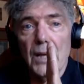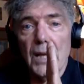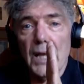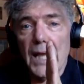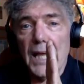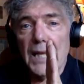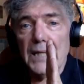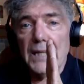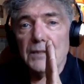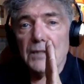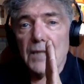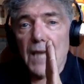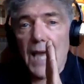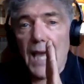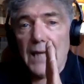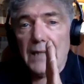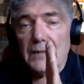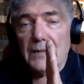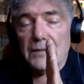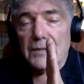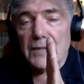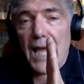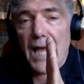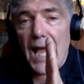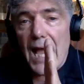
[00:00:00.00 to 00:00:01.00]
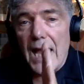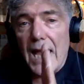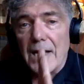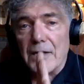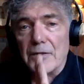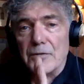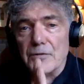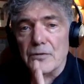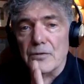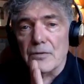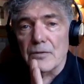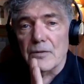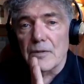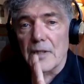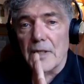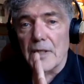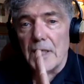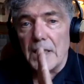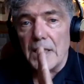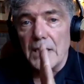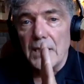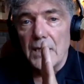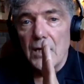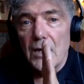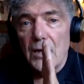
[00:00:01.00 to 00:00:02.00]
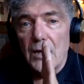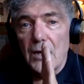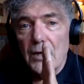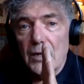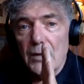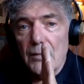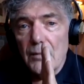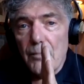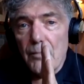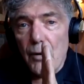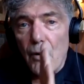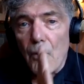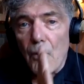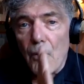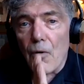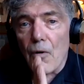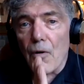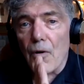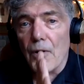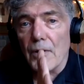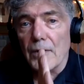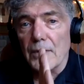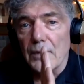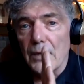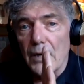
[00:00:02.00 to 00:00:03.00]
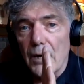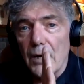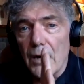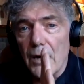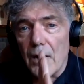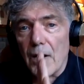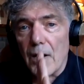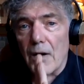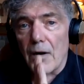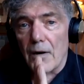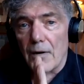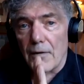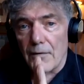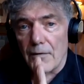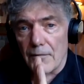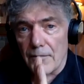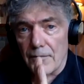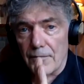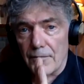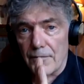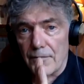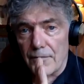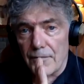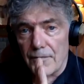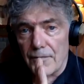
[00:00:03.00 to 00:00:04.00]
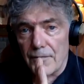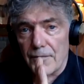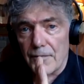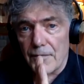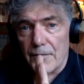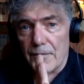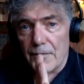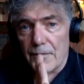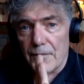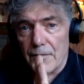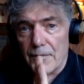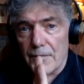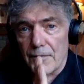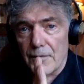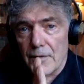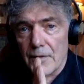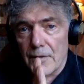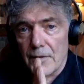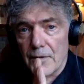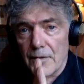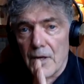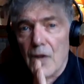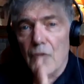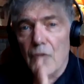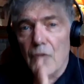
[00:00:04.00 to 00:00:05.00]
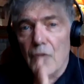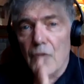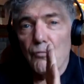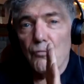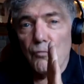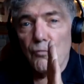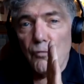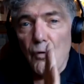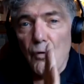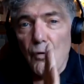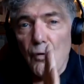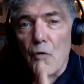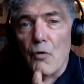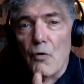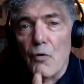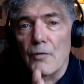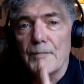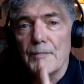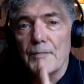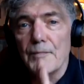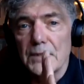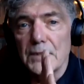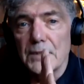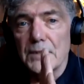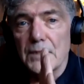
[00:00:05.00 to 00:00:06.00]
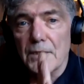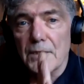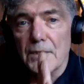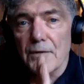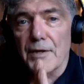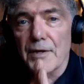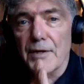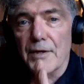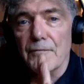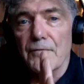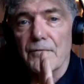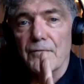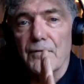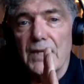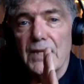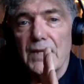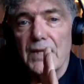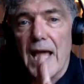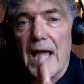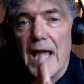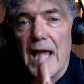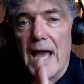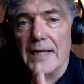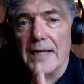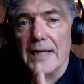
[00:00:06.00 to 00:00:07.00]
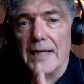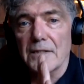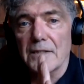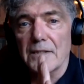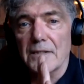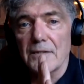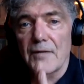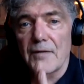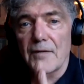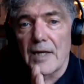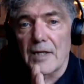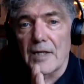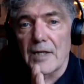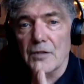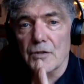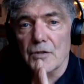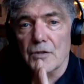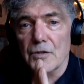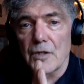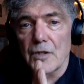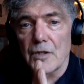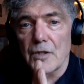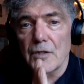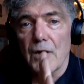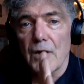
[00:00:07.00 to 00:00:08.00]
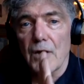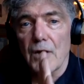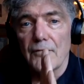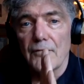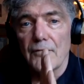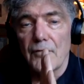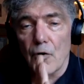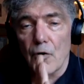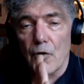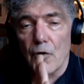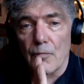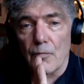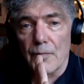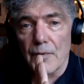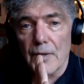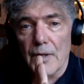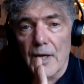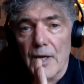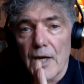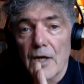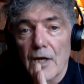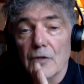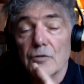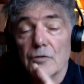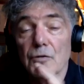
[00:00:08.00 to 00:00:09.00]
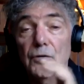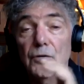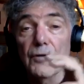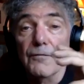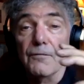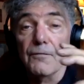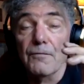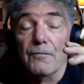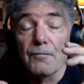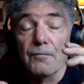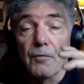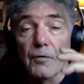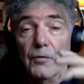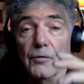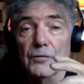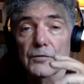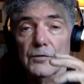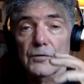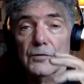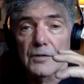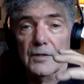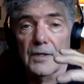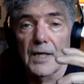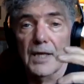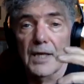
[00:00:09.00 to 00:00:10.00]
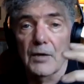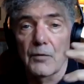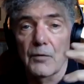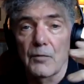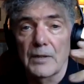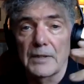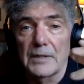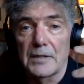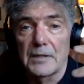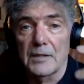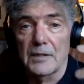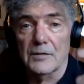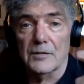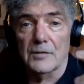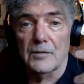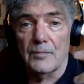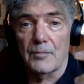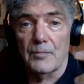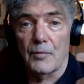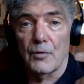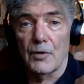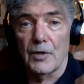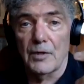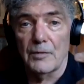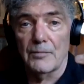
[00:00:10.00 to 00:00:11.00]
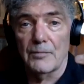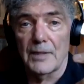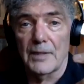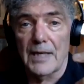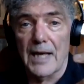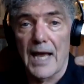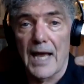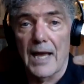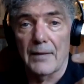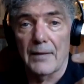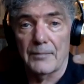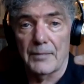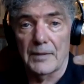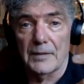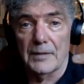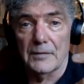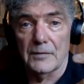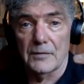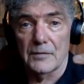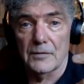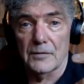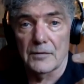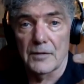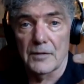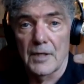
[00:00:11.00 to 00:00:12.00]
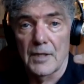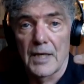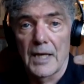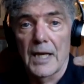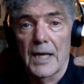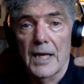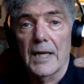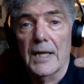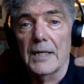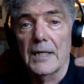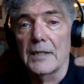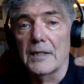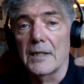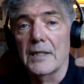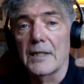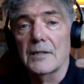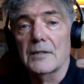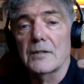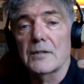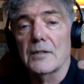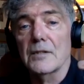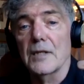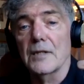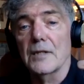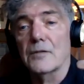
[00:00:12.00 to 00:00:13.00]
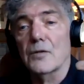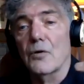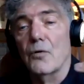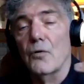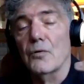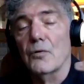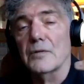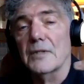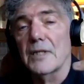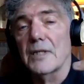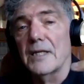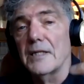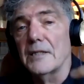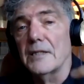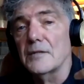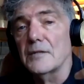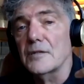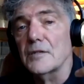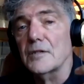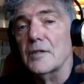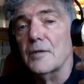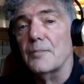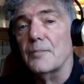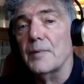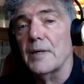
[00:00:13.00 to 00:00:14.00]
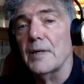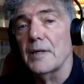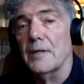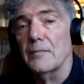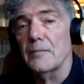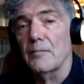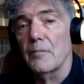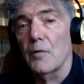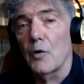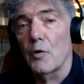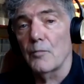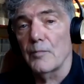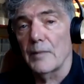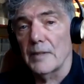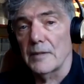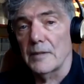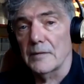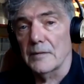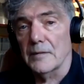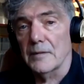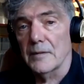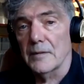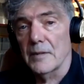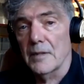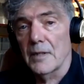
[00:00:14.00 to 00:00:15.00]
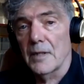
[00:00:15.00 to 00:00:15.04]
is actually part of the raw material for the activation of hope. So the first thing when disappointment happens, it's called an incipient moment.